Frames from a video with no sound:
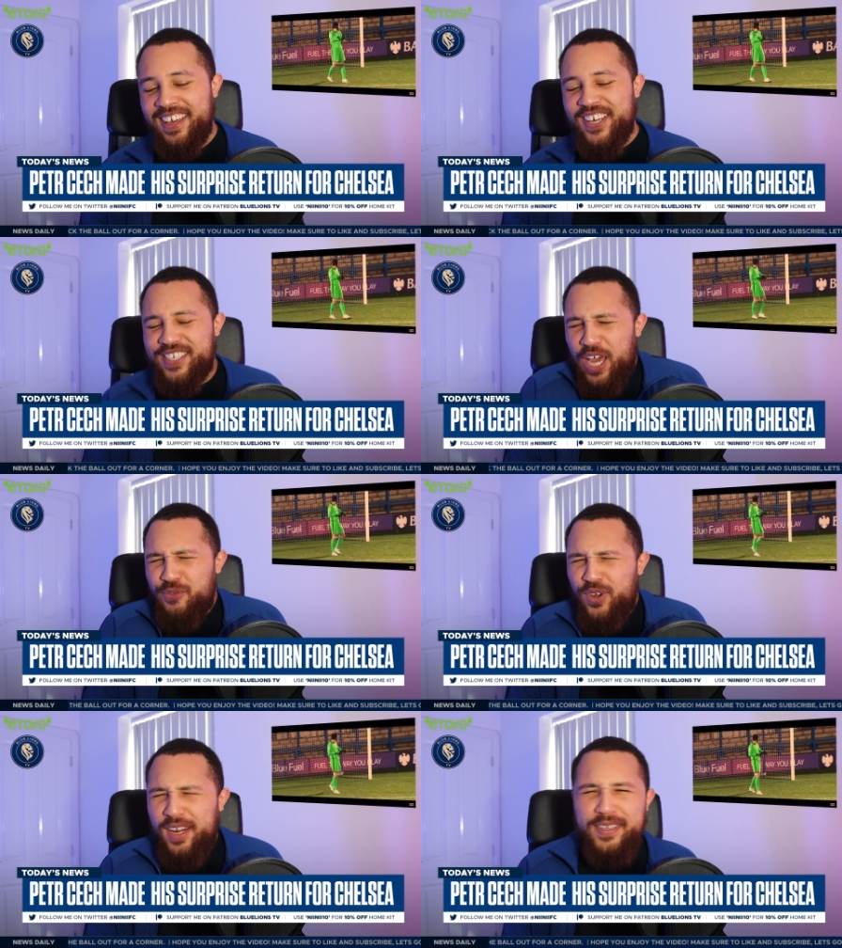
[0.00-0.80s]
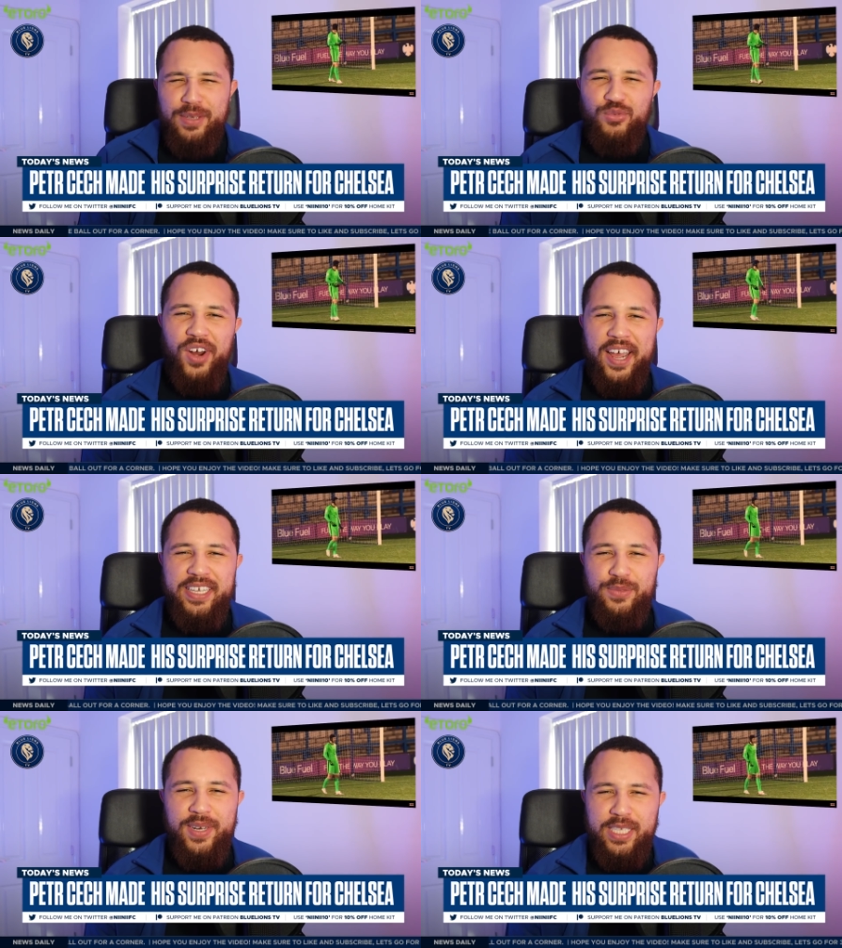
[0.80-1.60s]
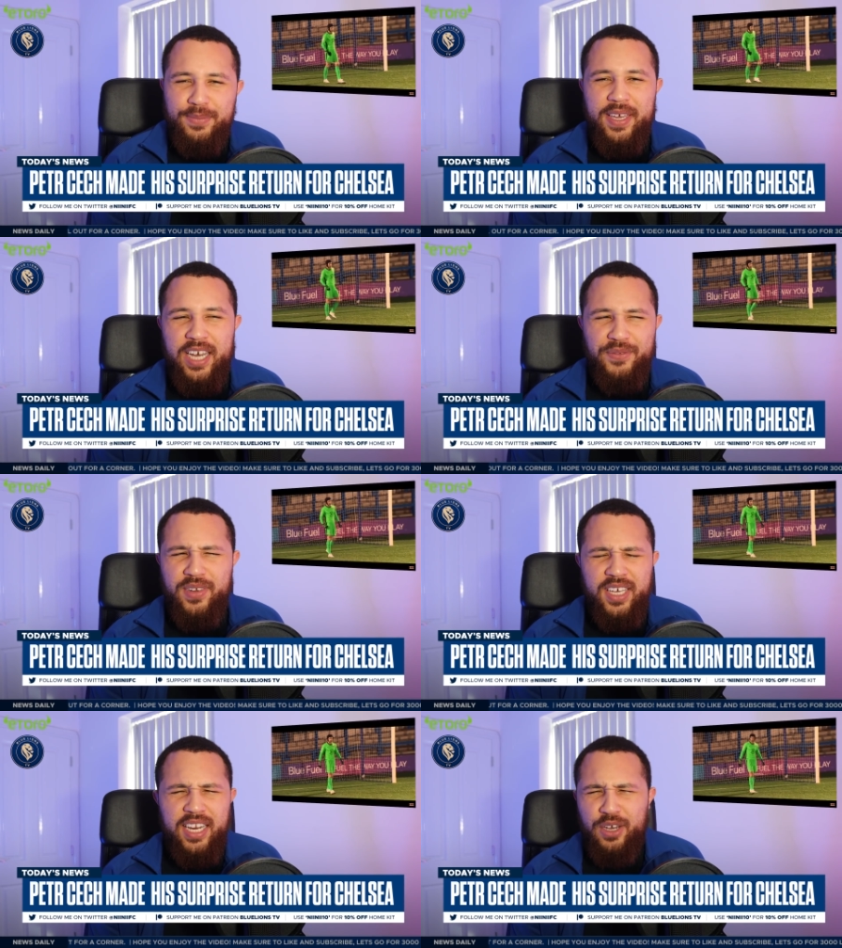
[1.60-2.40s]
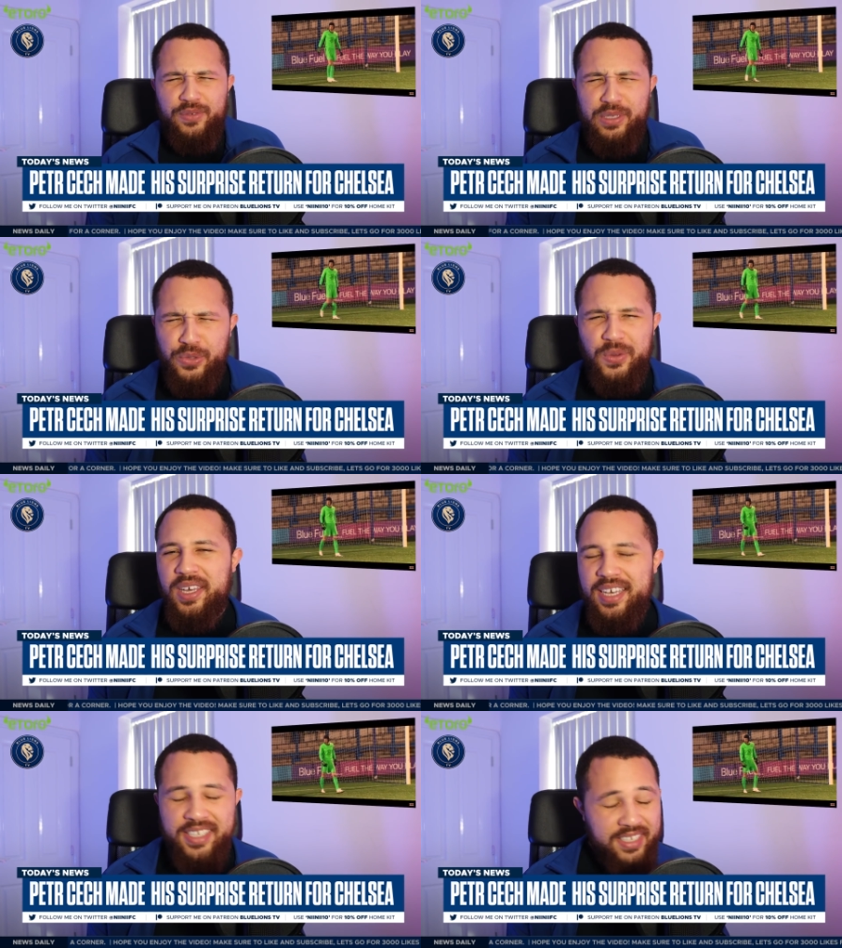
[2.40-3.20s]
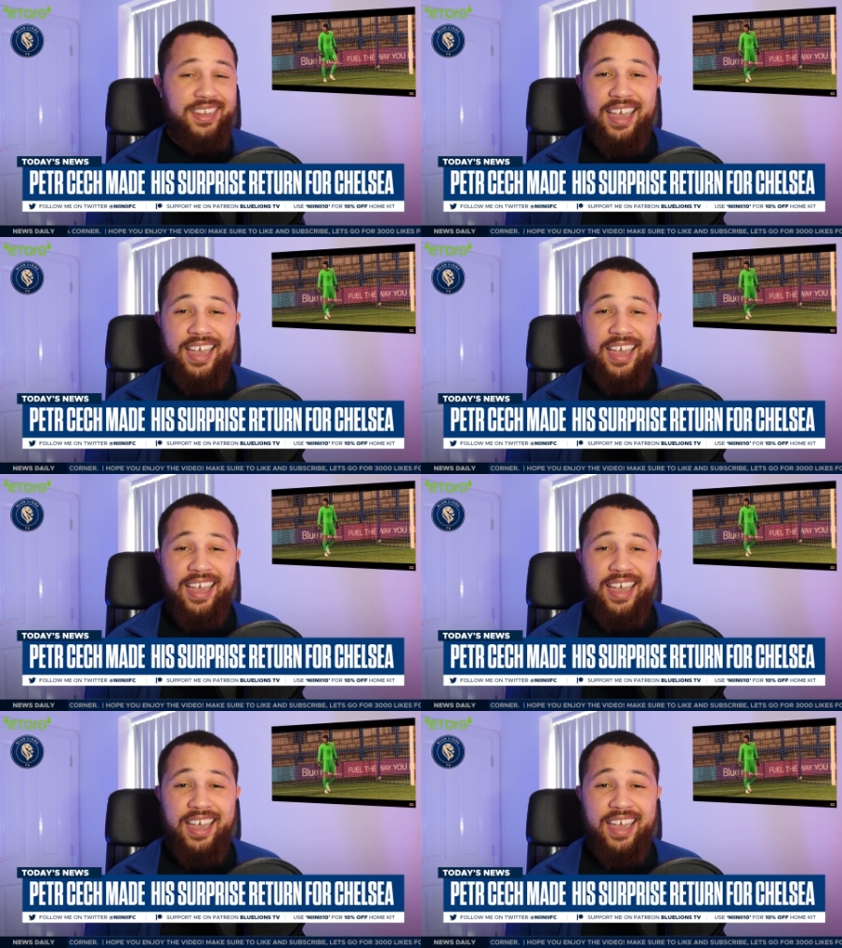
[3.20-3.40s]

is that really a surprise when he's been out for nearly over 2 years?